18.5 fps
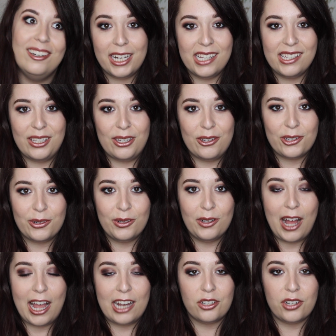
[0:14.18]
But as
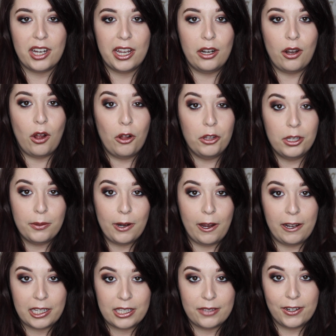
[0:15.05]
usual, I try on all the
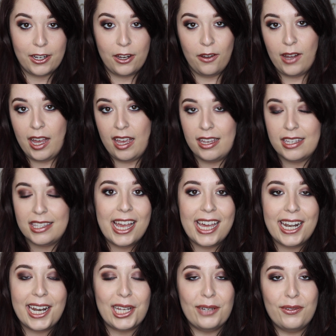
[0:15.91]
products for you guys
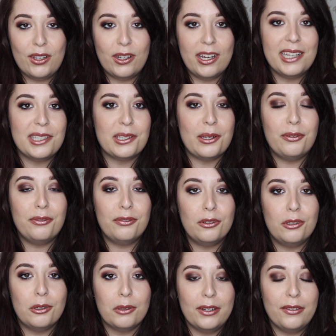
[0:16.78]
and I give you guys a
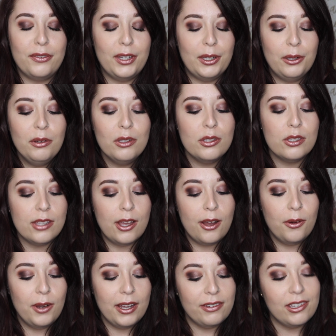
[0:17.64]
full review.
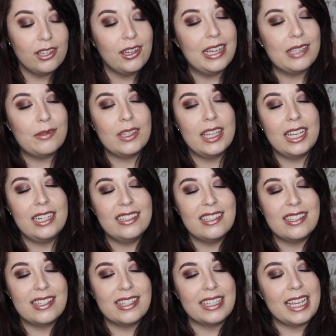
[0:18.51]
So if you guys would like
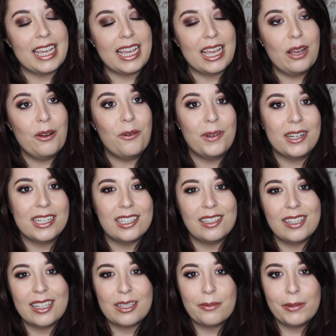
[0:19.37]
to see what is
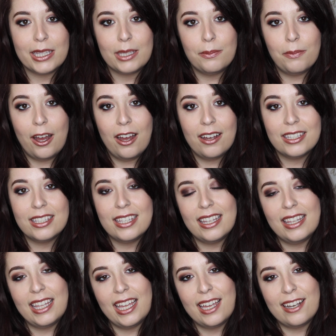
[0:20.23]
in this month's box,
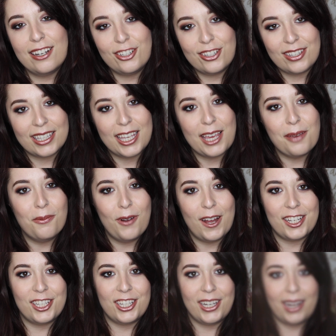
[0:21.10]
then just keep
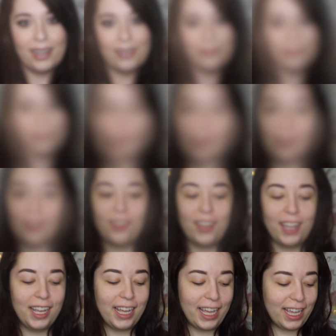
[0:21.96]
watching.
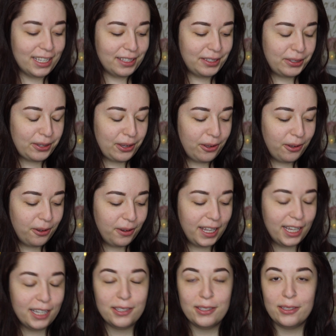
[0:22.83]
Okay guys, so
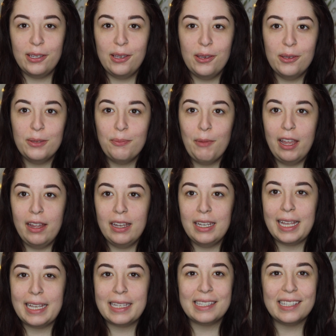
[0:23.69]
excuse my
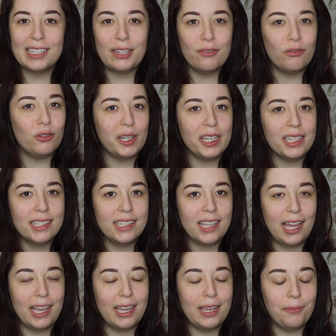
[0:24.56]
nasally
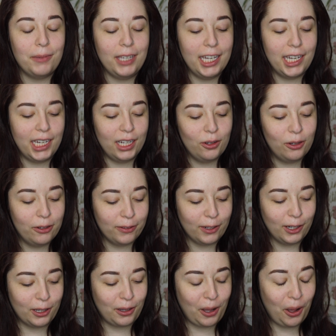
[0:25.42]
voice. I am getting
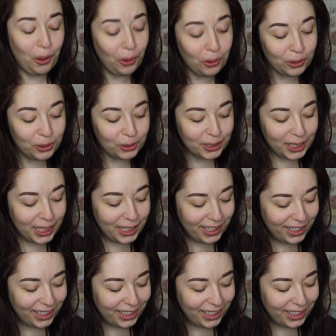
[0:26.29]
over a cold,